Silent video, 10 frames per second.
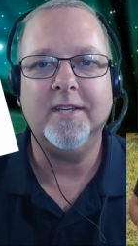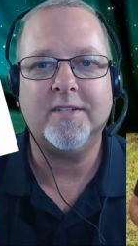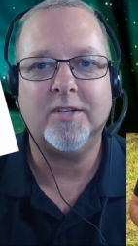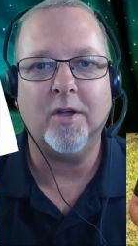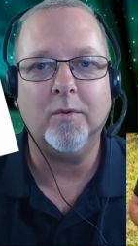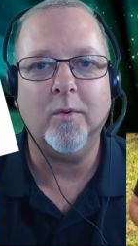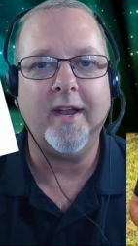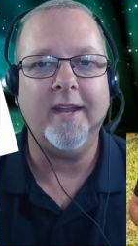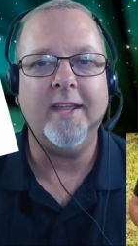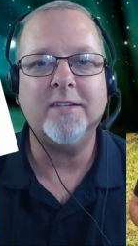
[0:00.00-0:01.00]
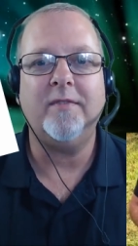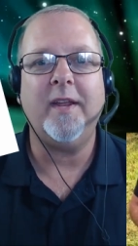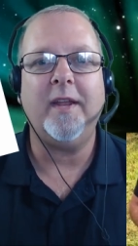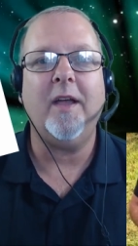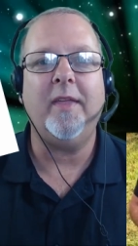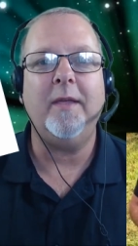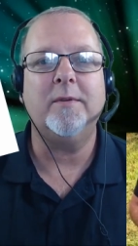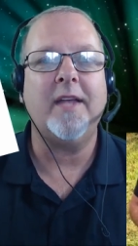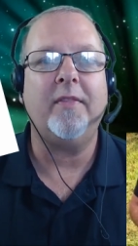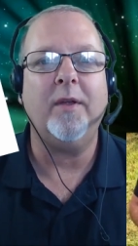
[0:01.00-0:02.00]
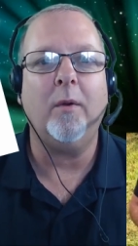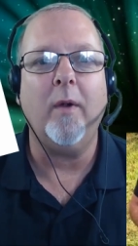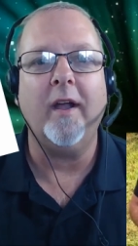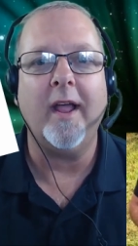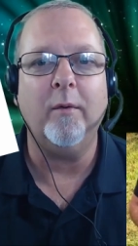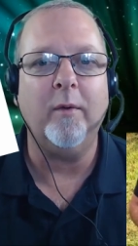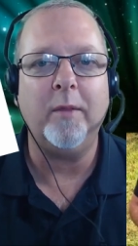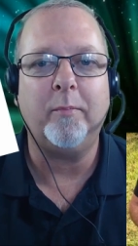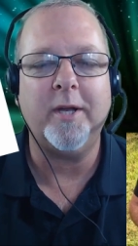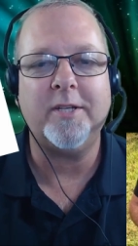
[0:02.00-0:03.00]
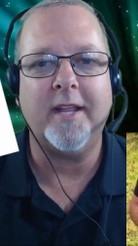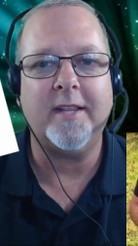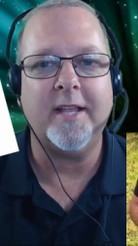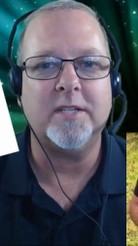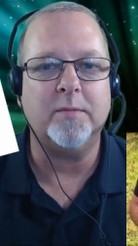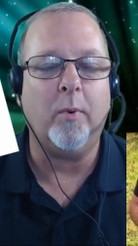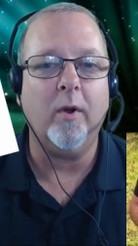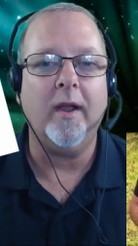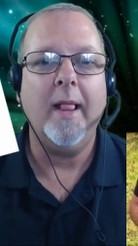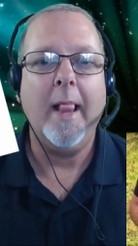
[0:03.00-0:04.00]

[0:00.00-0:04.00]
showed one in his video that he was out there wearing. I really appreciate that support.